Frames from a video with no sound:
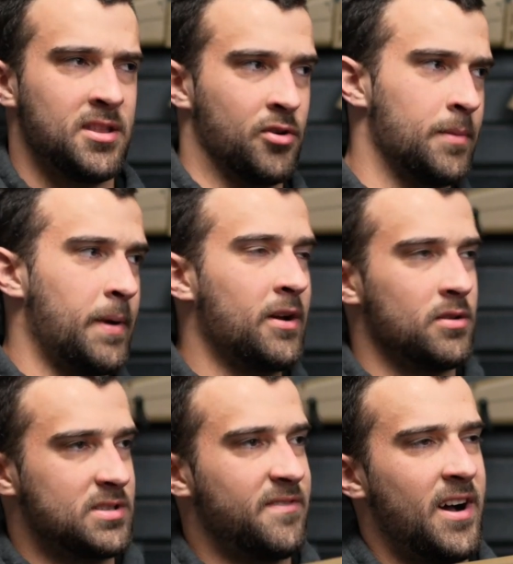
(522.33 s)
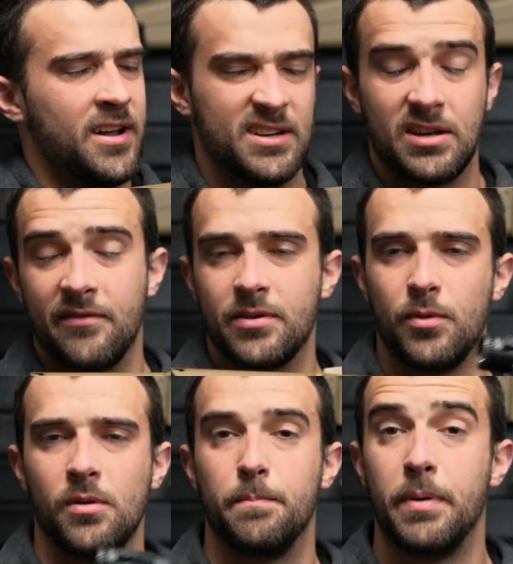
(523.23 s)
The grip angle is fine, it's
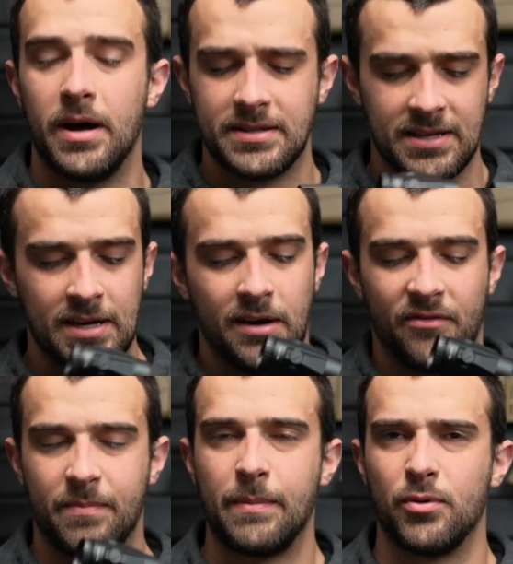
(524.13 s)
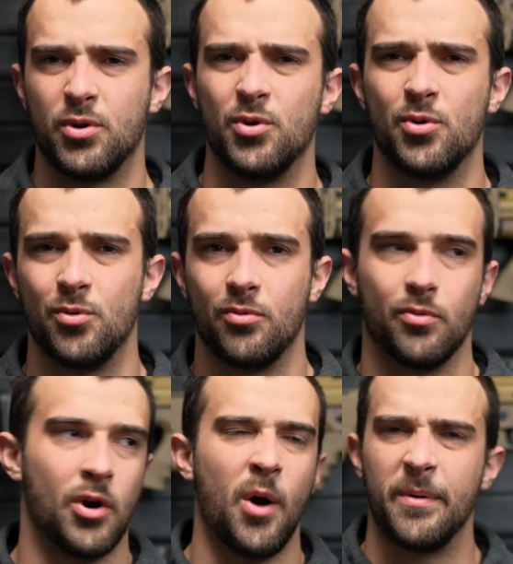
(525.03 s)
comfortable, but for people who
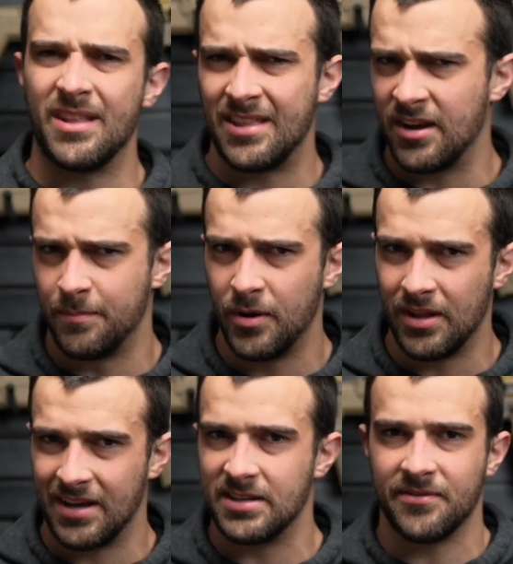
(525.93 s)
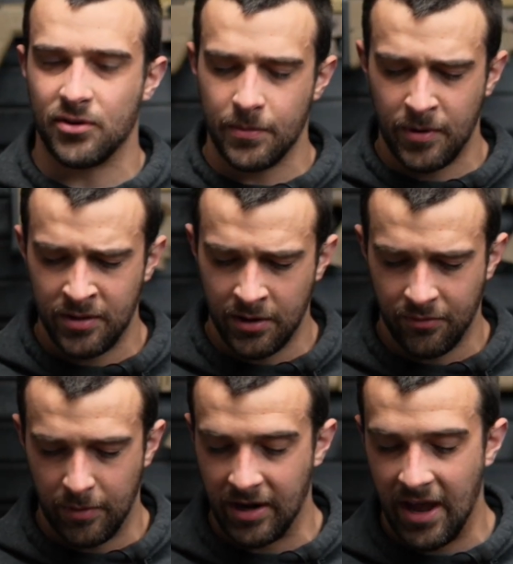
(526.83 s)
were hoping that they could put like a different grip on there
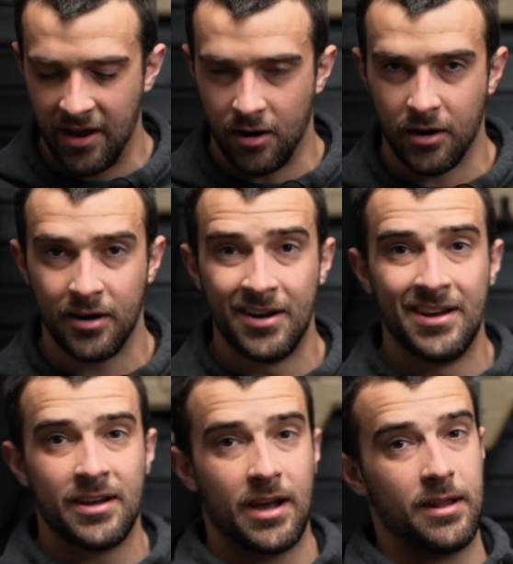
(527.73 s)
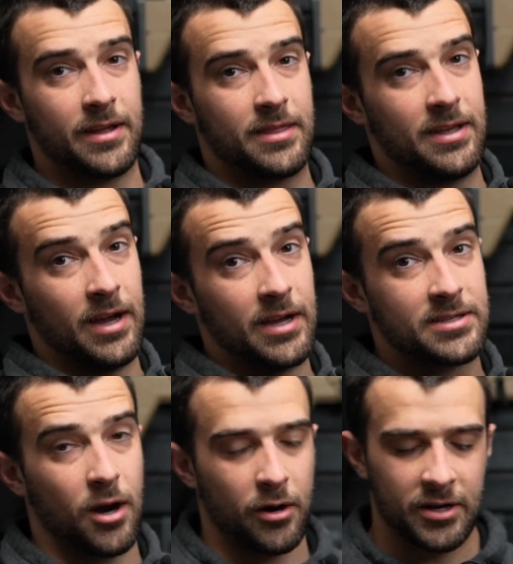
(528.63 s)
from like an AR, kind of like the
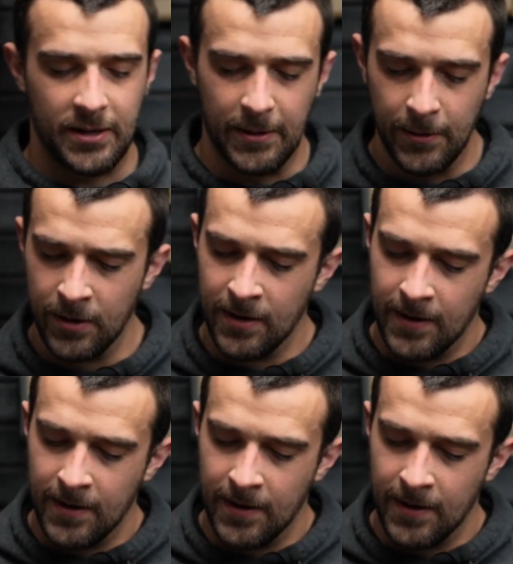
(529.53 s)
Scar can do,